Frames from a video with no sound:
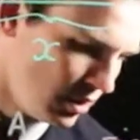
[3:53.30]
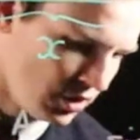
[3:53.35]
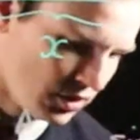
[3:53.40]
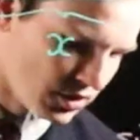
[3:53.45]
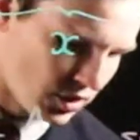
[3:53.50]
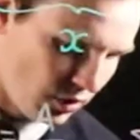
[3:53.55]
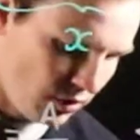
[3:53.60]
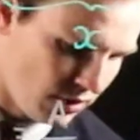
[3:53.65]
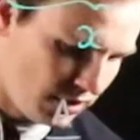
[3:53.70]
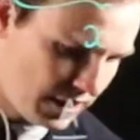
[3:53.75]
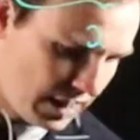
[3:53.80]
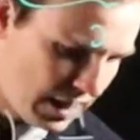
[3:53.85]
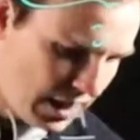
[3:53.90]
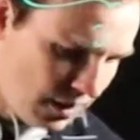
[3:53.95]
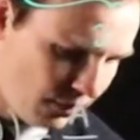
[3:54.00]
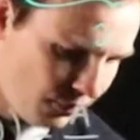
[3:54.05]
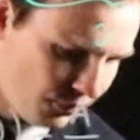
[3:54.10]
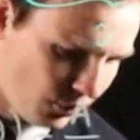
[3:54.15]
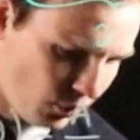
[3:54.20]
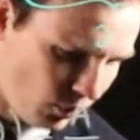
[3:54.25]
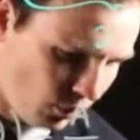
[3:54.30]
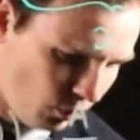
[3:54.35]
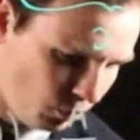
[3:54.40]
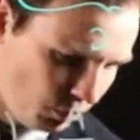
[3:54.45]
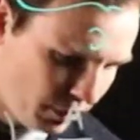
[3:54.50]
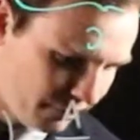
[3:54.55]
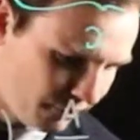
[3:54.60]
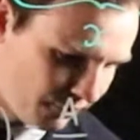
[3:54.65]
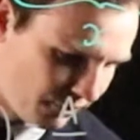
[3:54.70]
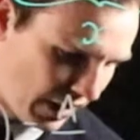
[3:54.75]
So therefore,
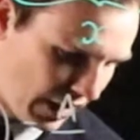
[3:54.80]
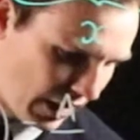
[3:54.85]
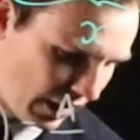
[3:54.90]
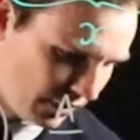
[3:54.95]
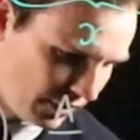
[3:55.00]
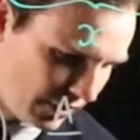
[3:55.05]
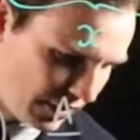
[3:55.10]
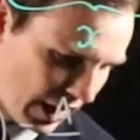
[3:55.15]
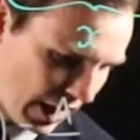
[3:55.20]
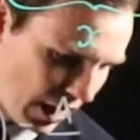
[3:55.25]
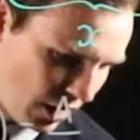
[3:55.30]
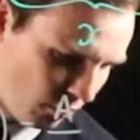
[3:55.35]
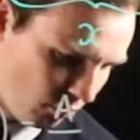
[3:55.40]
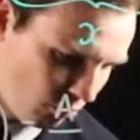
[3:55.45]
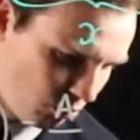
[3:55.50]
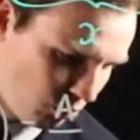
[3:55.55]
we've found that